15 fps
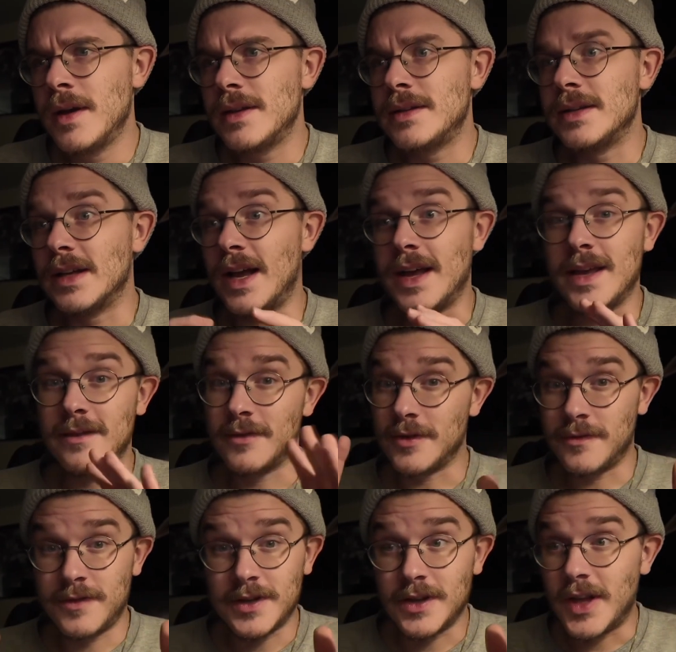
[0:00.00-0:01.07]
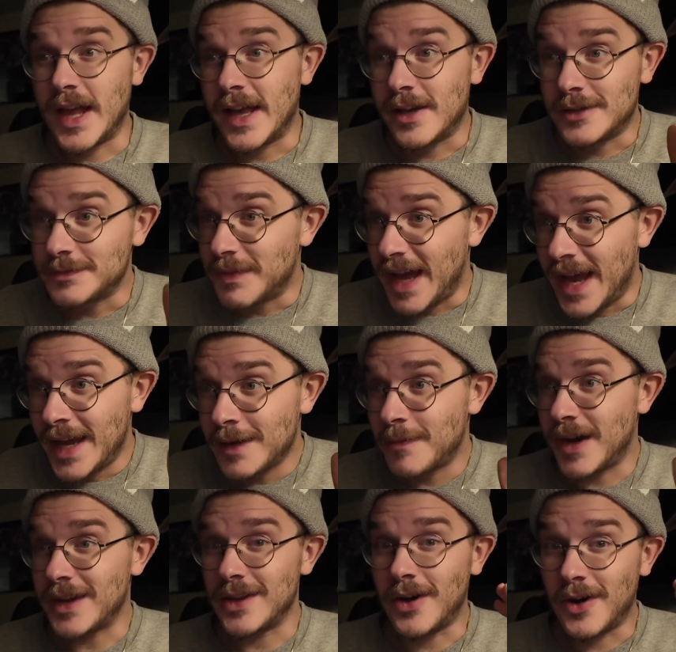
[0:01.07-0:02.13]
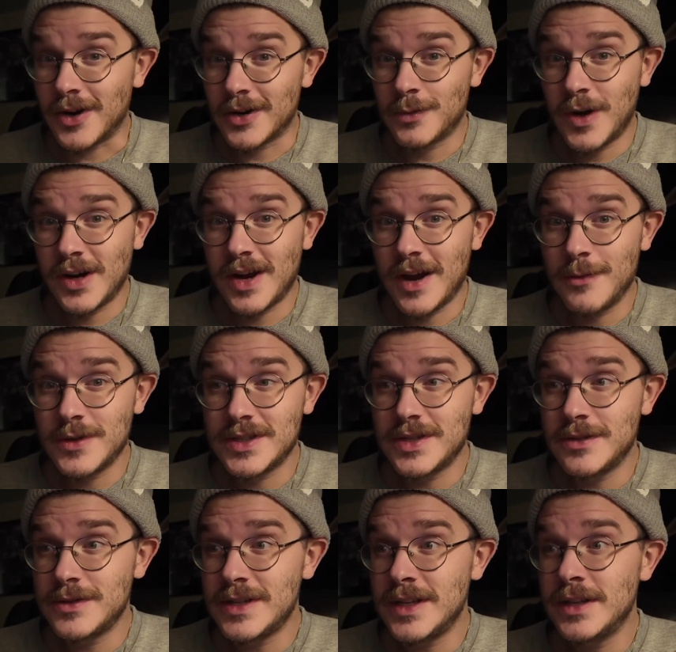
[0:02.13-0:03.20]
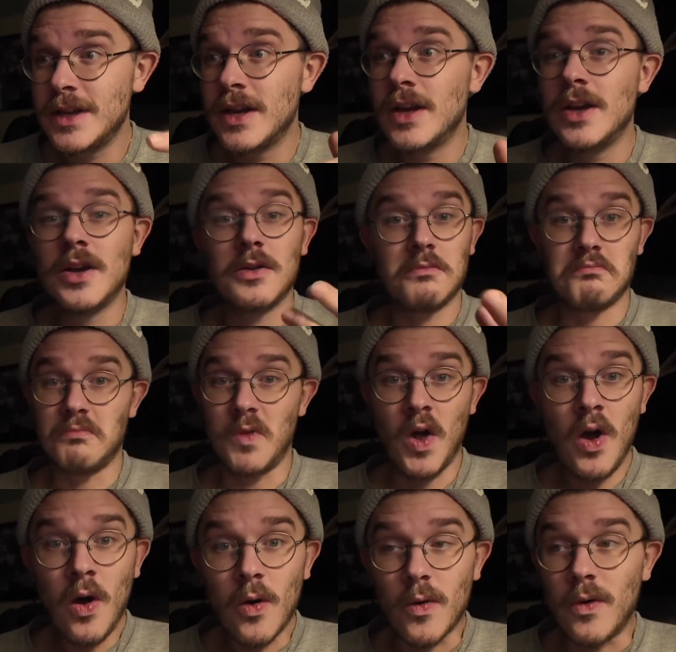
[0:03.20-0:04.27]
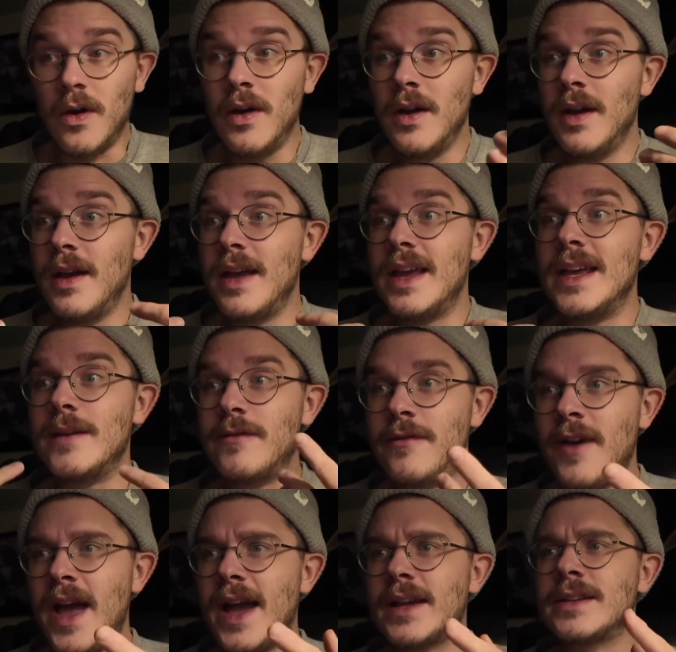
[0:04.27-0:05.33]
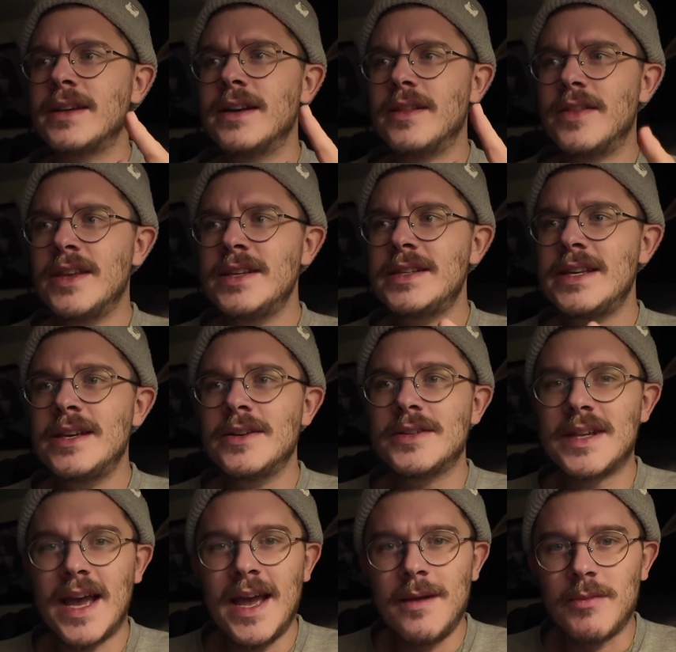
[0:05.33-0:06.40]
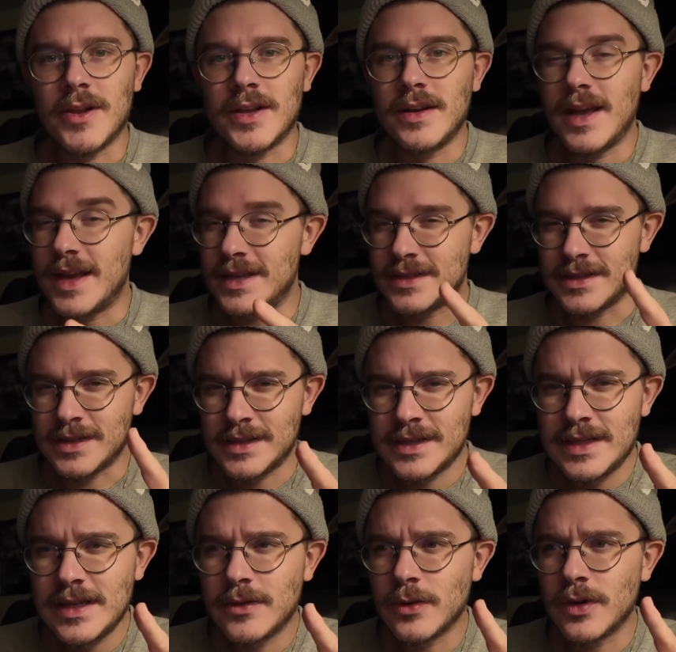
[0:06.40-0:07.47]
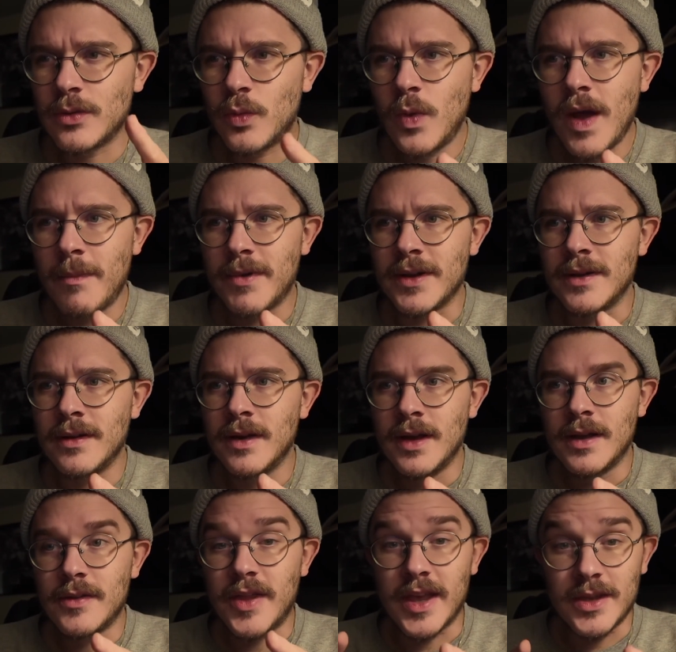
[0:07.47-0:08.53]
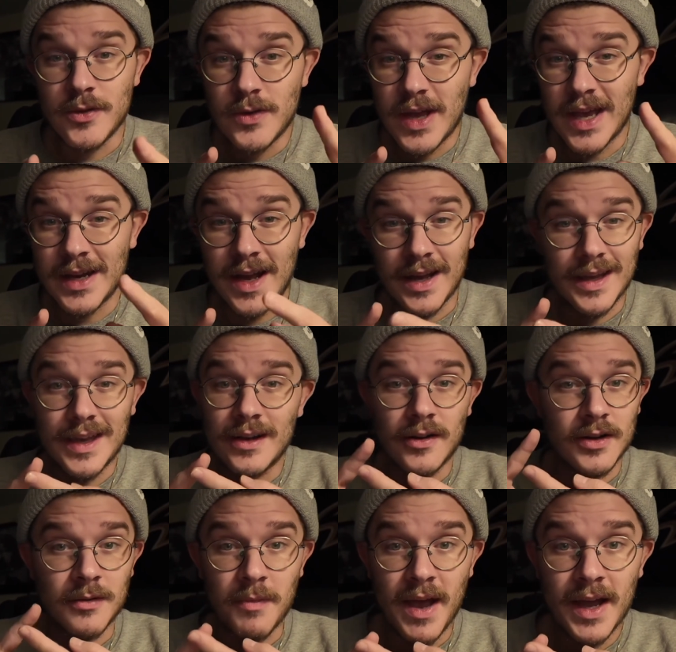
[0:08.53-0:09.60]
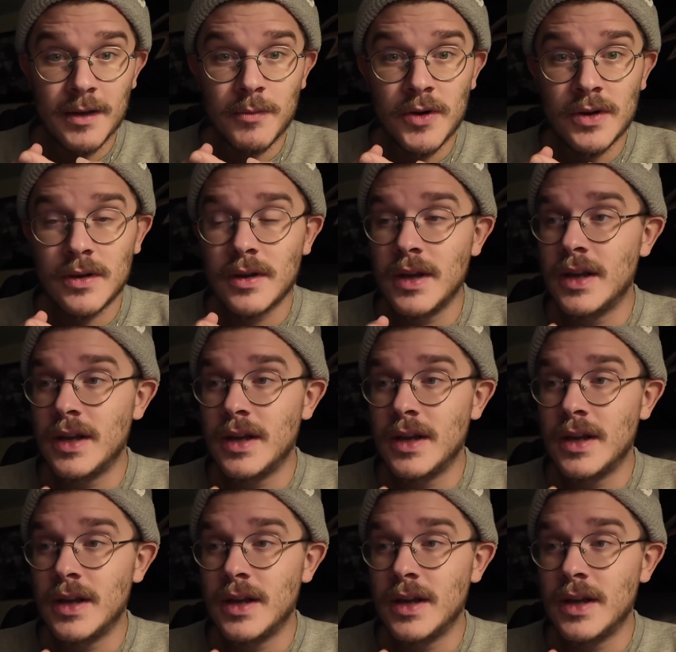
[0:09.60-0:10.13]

Did I ever feel held back by the hardware I was using? No. In fact, this here tablet has a secret weapon that you cannot get on a MacBook,